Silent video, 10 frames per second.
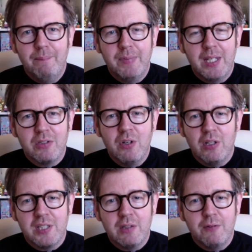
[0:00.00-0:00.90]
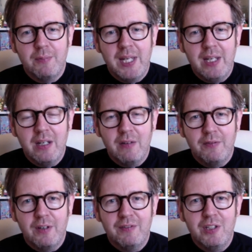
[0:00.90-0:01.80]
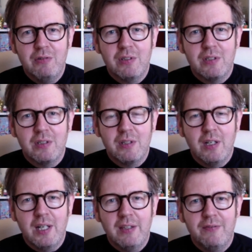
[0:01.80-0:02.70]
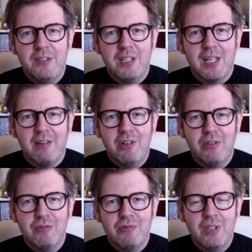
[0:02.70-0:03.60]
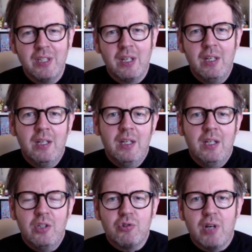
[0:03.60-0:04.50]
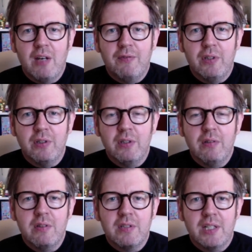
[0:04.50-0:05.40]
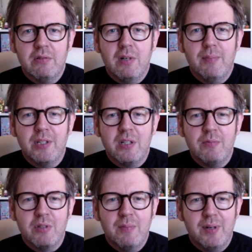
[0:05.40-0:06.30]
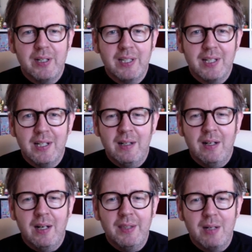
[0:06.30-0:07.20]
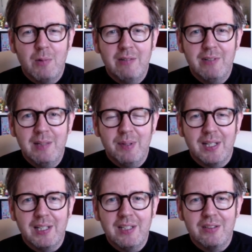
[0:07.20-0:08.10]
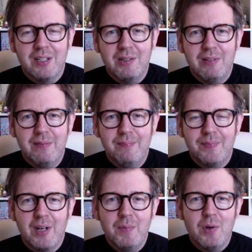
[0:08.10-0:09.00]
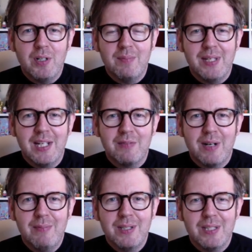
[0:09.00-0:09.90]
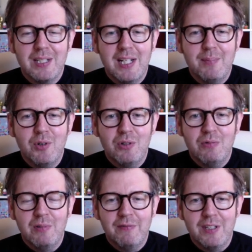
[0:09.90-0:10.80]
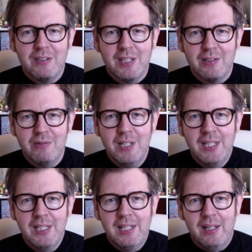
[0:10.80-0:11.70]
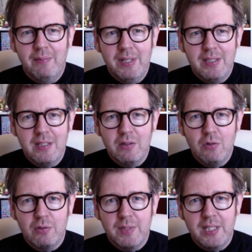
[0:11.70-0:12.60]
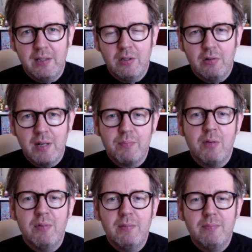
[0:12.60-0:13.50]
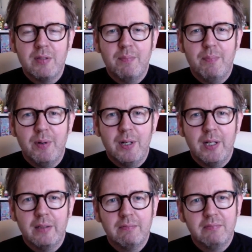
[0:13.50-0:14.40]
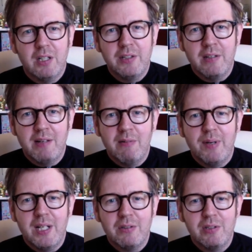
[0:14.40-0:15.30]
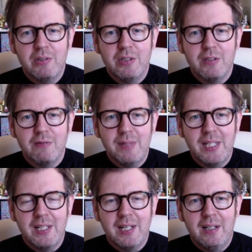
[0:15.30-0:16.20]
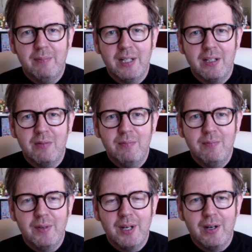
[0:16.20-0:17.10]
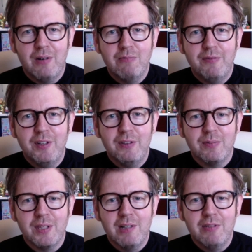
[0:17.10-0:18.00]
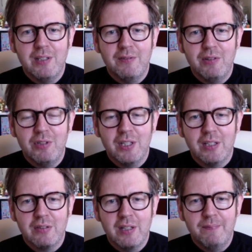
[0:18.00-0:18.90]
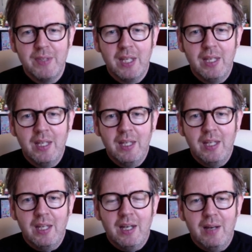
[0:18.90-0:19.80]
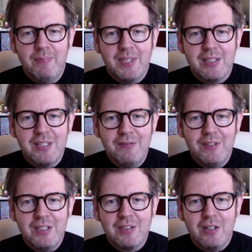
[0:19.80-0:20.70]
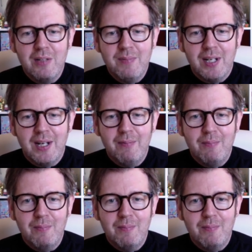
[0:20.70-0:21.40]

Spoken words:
It's not a saddle for me. I've used the Fizik Arione triathlon saddle on my time trial bike, and that went really badly, so I'm not going to be experimenting anymore with this saddle. It didn't cause me any great problems, but I know there are better solutions for me, and I'll review some of those in the future. So that's it for this time.